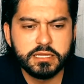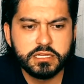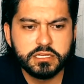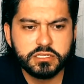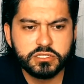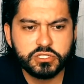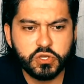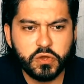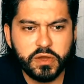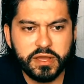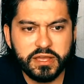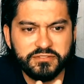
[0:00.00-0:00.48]

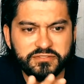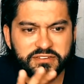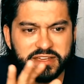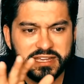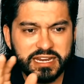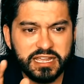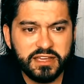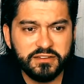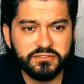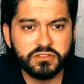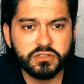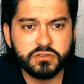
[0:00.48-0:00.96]
So if
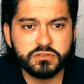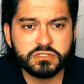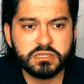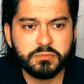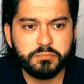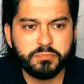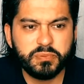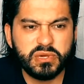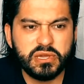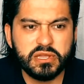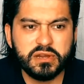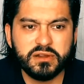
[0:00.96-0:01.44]
any of those
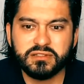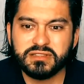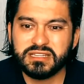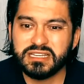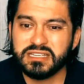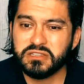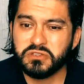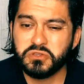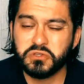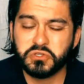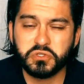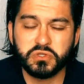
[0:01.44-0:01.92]
appear,
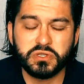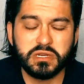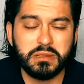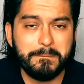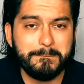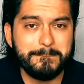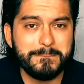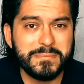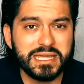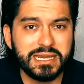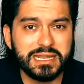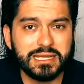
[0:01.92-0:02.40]
then you should
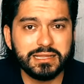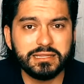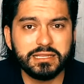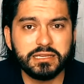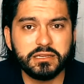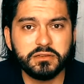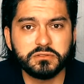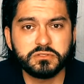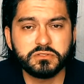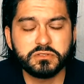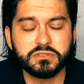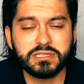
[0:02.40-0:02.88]
immediately
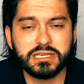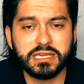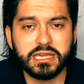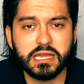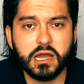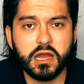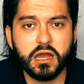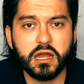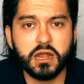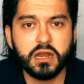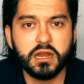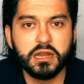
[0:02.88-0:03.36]
go to the
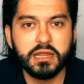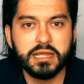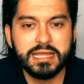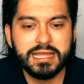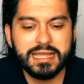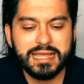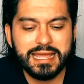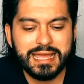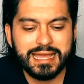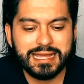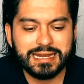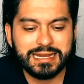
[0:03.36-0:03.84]
ER
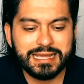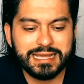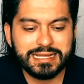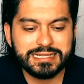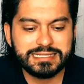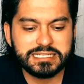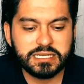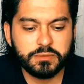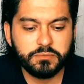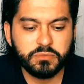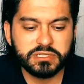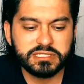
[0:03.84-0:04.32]
and
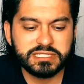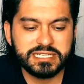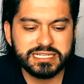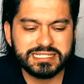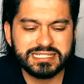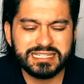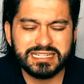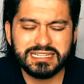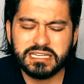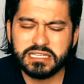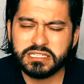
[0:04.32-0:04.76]
get someone tested.